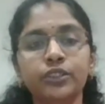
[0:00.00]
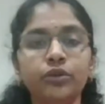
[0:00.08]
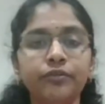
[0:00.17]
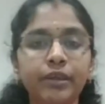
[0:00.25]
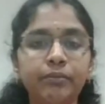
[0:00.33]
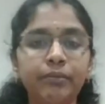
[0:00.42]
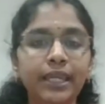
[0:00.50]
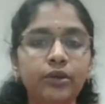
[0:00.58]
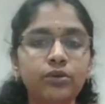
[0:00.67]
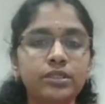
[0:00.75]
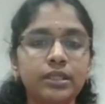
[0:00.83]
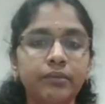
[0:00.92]
So we may
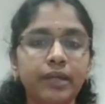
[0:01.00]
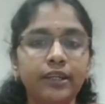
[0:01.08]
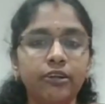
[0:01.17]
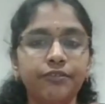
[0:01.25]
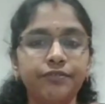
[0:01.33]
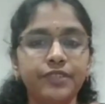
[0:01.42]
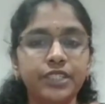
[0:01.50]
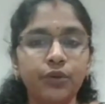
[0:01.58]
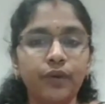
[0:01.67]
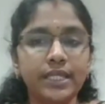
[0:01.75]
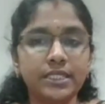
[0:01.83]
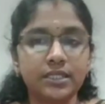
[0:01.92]
use some kind of
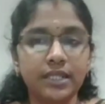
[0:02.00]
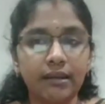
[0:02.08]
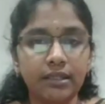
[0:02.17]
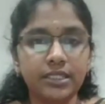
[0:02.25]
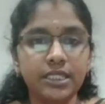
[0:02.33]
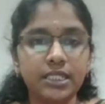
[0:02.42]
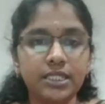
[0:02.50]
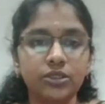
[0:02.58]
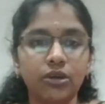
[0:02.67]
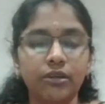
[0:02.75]
GUI strategies,